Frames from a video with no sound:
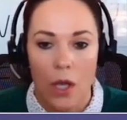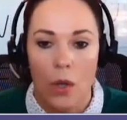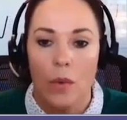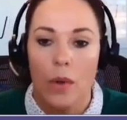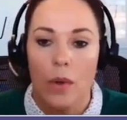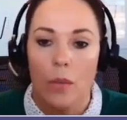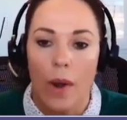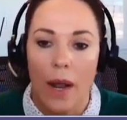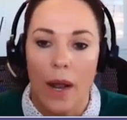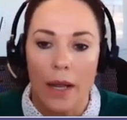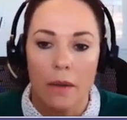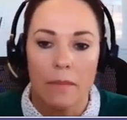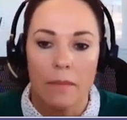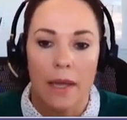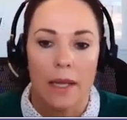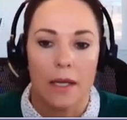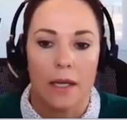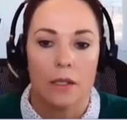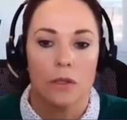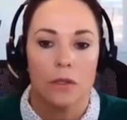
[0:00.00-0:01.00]
we
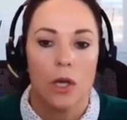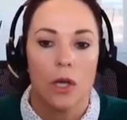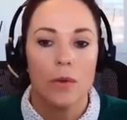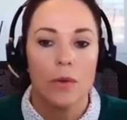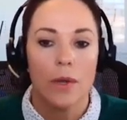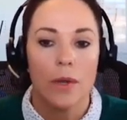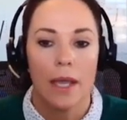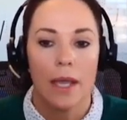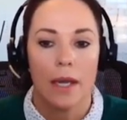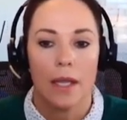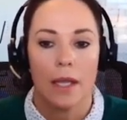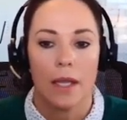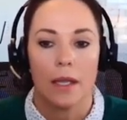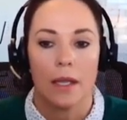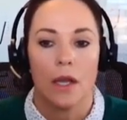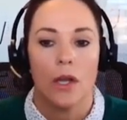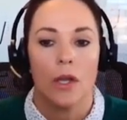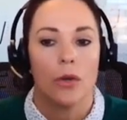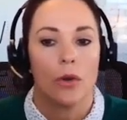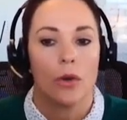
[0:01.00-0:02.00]
recommend locating
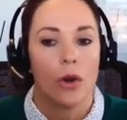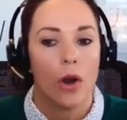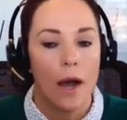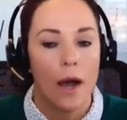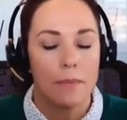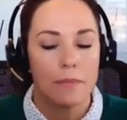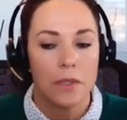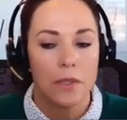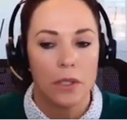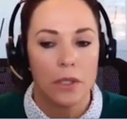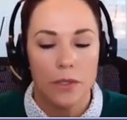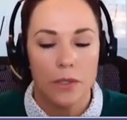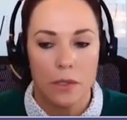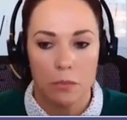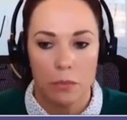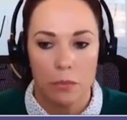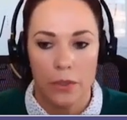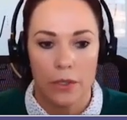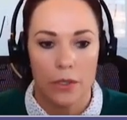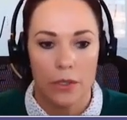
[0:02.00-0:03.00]
your optical
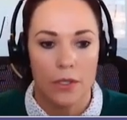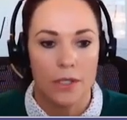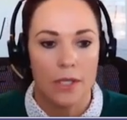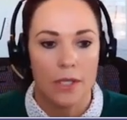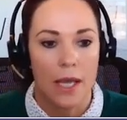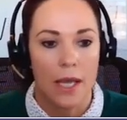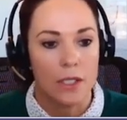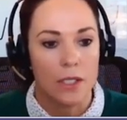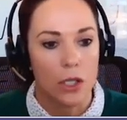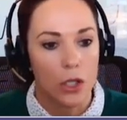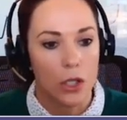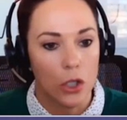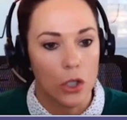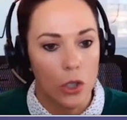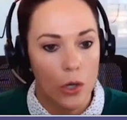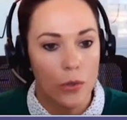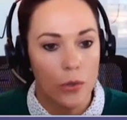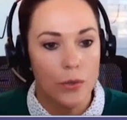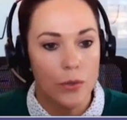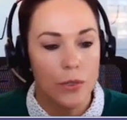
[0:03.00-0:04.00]
splitters as
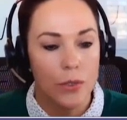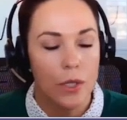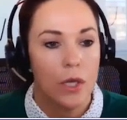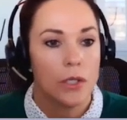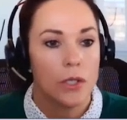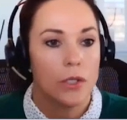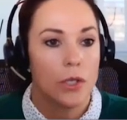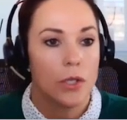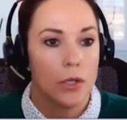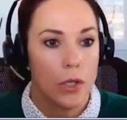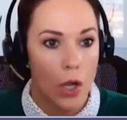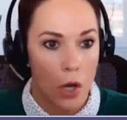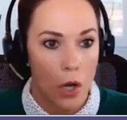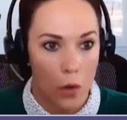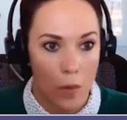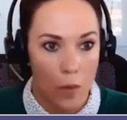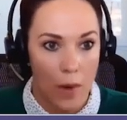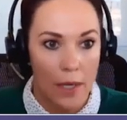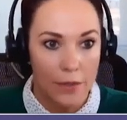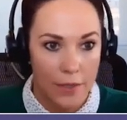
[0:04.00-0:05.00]
close to the
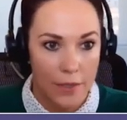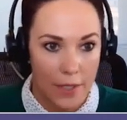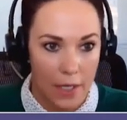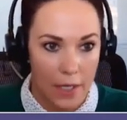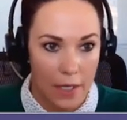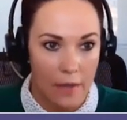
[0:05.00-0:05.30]
OLT,